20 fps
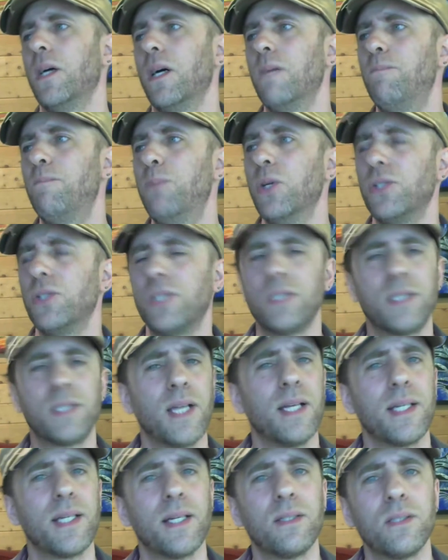butcher
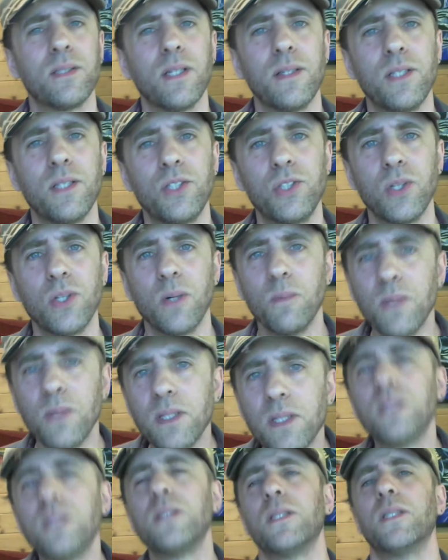standing outside the shop with
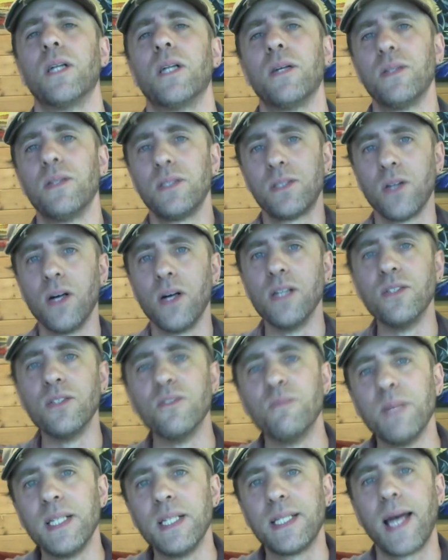the size
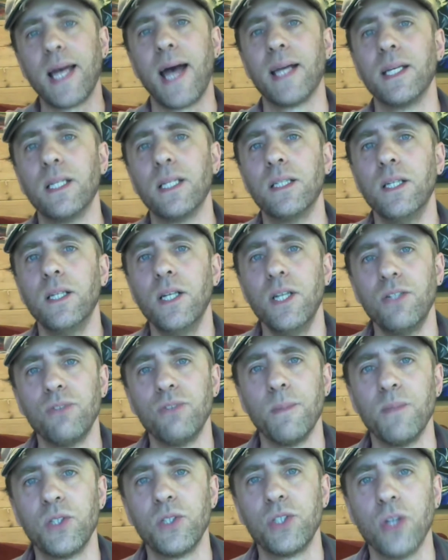of meat hanging
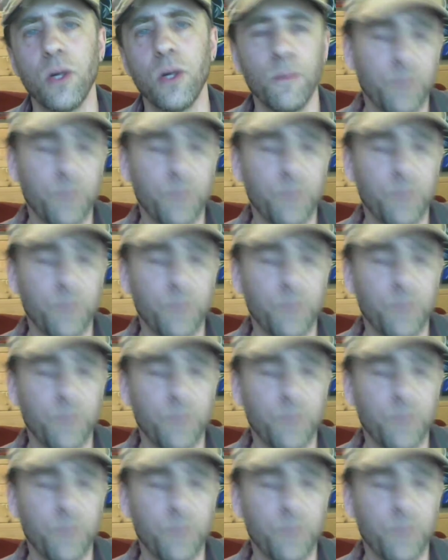from the shop.